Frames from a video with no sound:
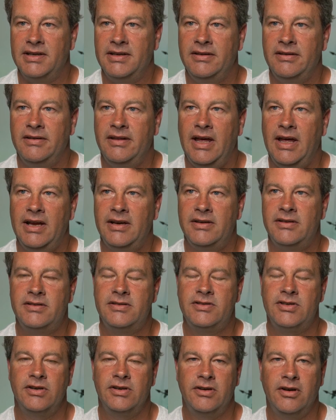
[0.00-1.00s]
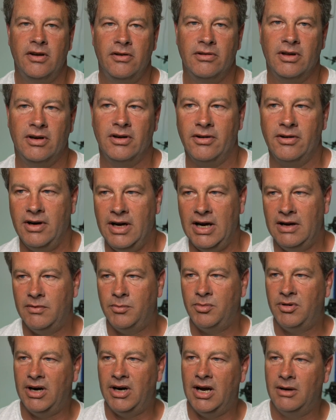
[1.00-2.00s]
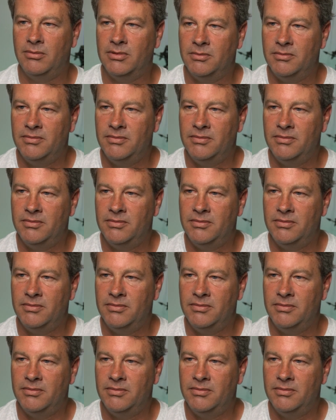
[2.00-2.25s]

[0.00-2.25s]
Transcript: That should no longer have a problem.